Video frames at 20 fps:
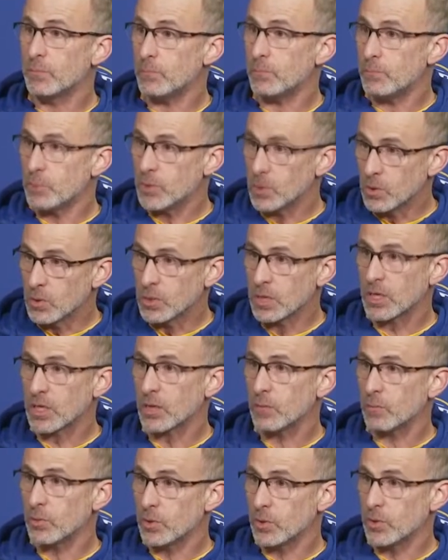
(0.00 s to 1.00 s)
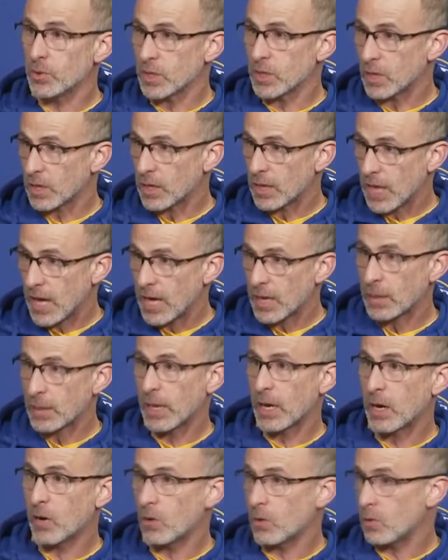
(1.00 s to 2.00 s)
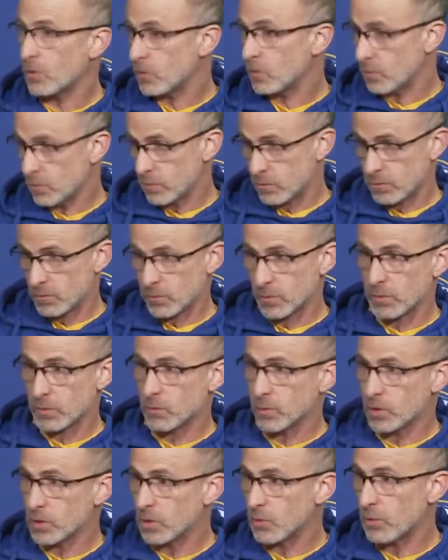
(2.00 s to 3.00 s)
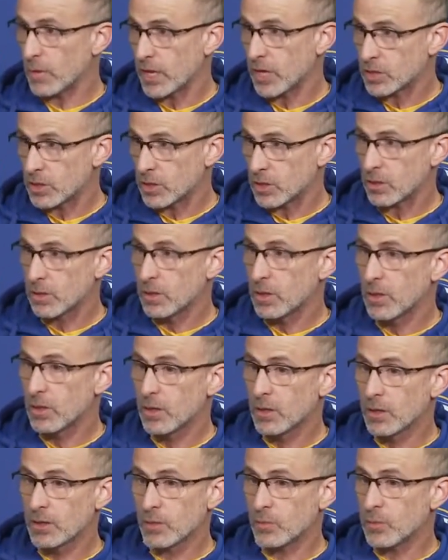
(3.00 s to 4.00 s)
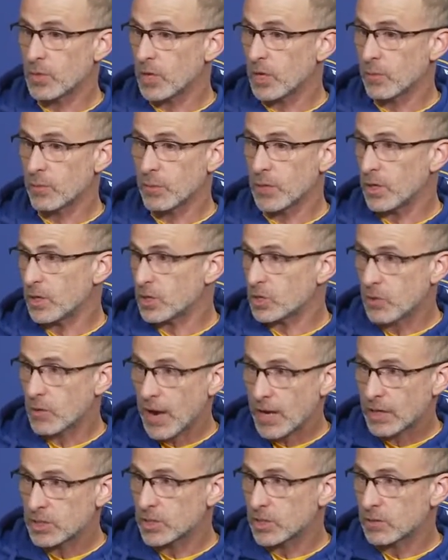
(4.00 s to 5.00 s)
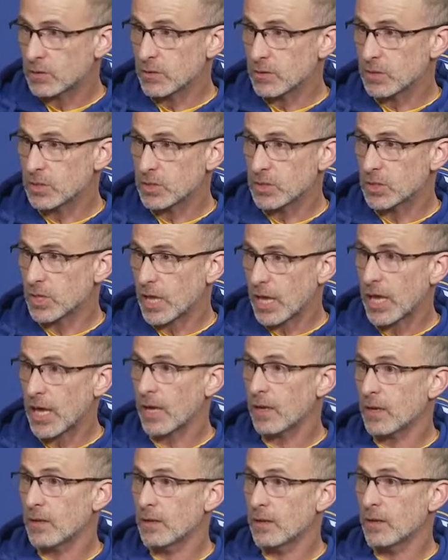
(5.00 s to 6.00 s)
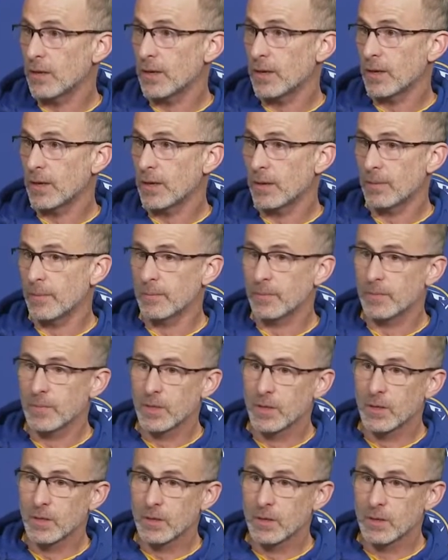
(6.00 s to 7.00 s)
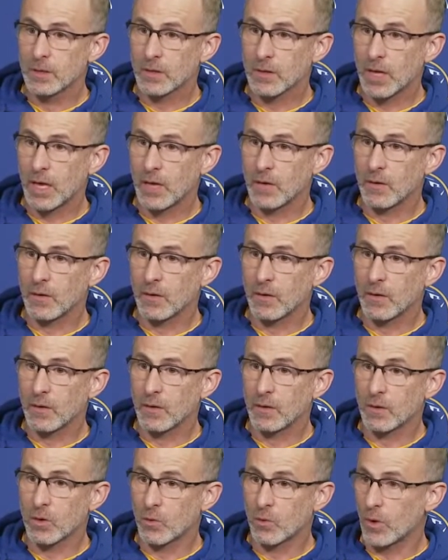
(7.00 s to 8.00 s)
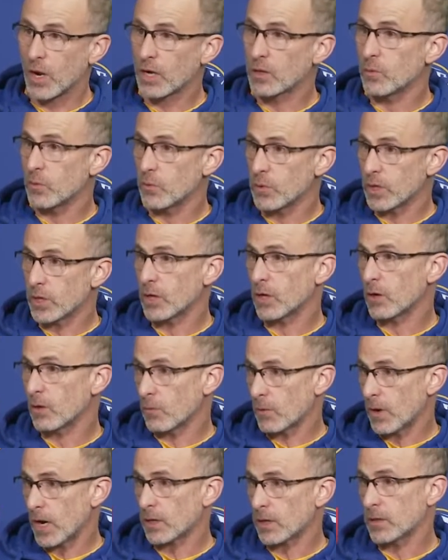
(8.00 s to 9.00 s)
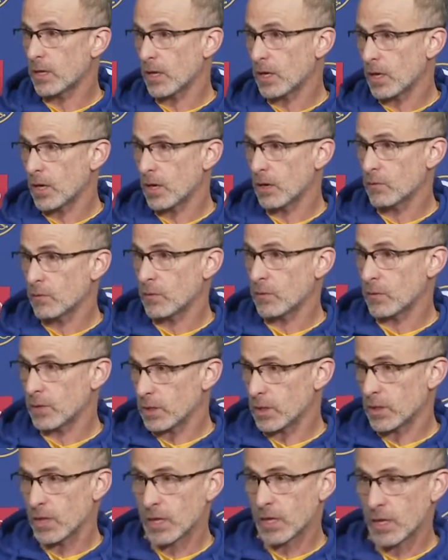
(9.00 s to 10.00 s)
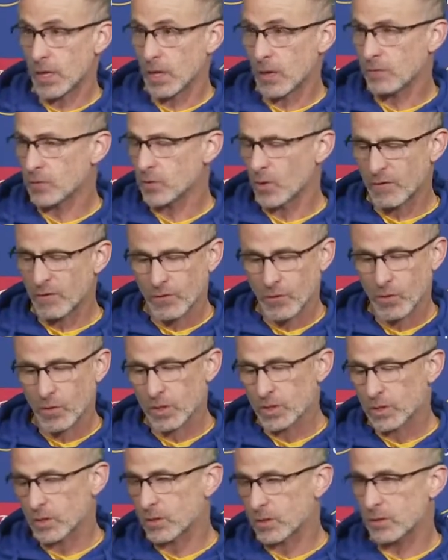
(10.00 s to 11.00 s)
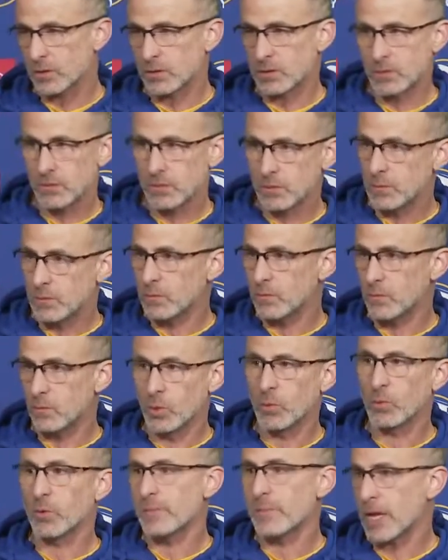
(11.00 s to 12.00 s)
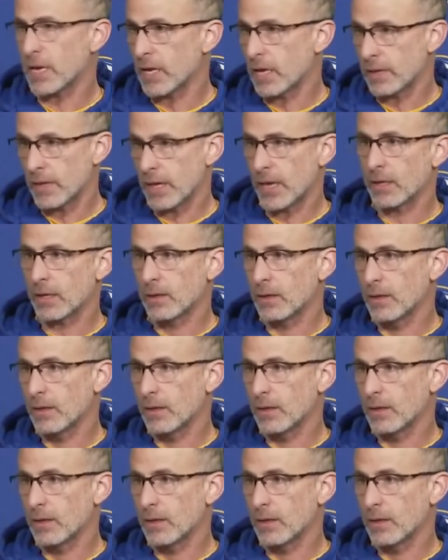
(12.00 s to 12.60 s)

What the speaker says: building and building and not allow what you mentioned to be a distraction. It just can't. Can correct what we can correct, take care of what we can take care of. So our focus will remain on that.